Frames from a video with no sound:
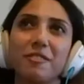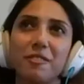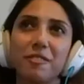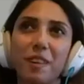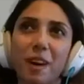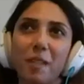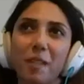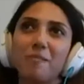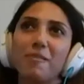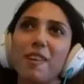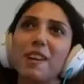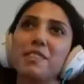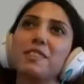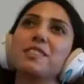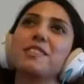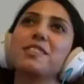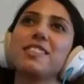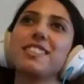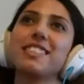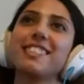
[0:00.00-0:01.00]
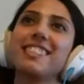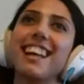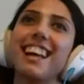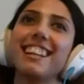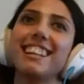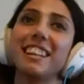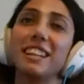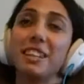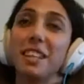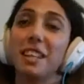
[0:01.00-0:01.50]
from what you just
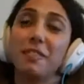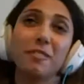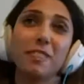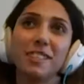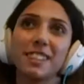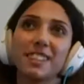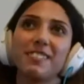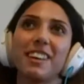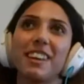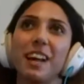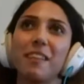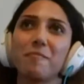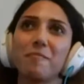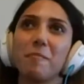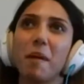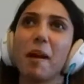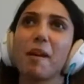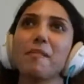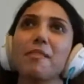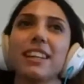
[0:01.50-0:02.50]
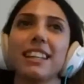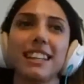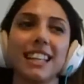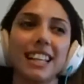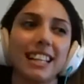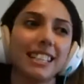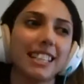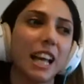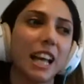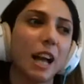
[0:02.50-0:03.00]
said, it was a perfect
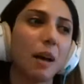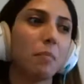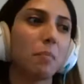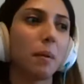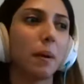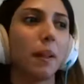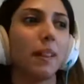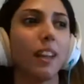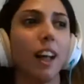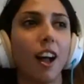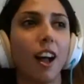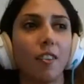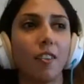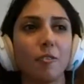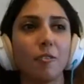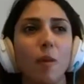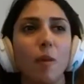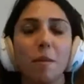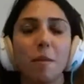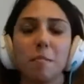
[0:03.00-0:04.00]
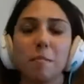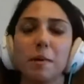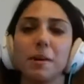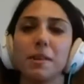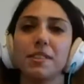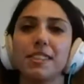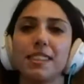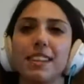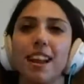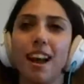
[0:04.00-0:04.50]
example of one
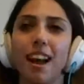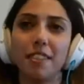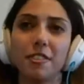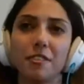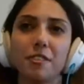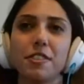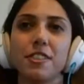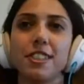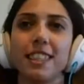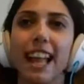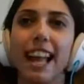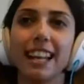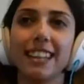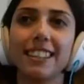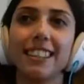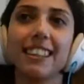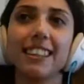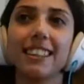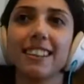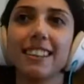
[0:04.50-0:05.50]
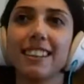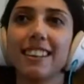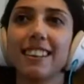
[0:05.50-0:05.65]
person understanding